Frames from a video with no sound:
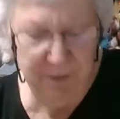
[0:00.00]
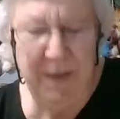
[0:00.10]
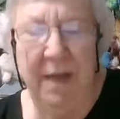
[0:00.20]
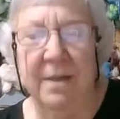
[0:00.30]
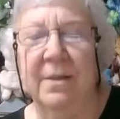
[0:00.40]

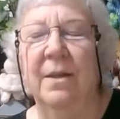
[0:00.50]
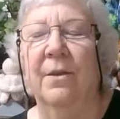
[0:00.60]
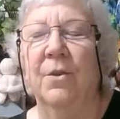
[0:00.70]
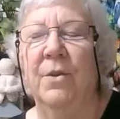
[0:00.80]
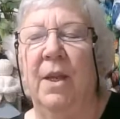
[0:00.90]
Kimmy has
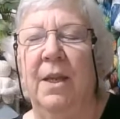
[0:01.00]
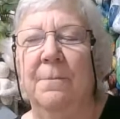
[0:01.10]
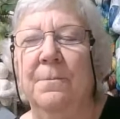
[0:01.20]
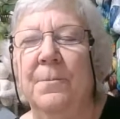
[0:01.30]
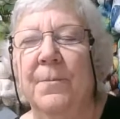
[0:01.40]
another
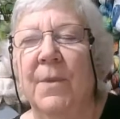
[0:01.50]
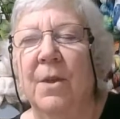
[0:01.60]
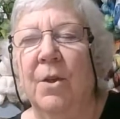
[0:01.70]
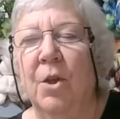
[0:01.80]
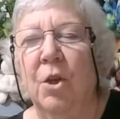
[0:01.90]
name.
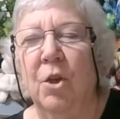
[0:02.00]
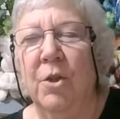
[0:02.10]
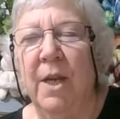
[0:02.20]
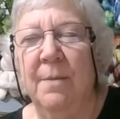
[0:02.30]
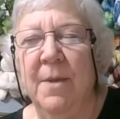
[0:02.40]
Her
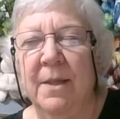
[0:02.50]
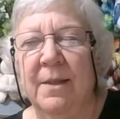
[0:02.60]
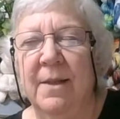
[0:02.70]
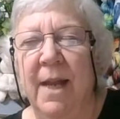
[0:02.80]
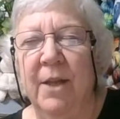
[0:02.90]
name is
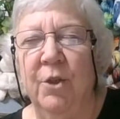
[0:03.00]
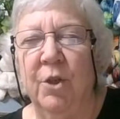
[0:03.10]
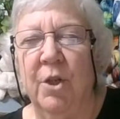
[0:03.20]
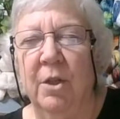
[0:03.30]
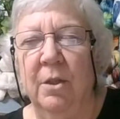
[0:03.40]

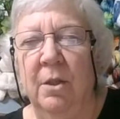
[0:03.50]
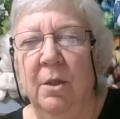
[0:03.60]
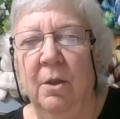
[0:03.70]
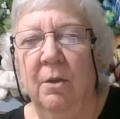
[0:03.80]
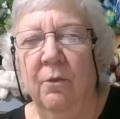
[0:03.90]
Nanook
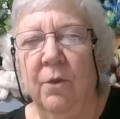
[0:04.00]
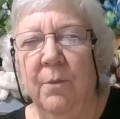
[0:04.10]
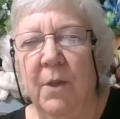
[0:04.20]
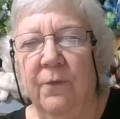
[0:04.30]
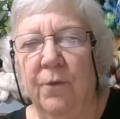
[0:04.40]

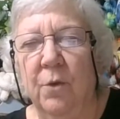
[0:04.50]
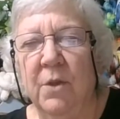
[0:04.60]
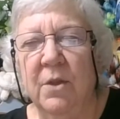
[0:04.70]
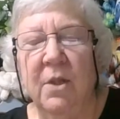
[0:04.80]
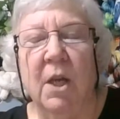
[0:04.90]
from the
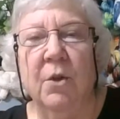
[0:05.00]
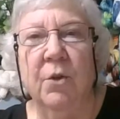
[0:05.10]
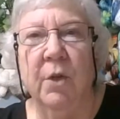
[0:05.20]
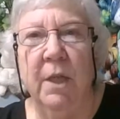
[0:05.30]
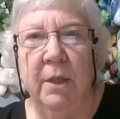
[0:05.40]
frozen
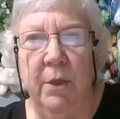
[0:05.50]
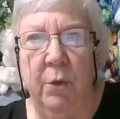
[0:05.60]
tundra in the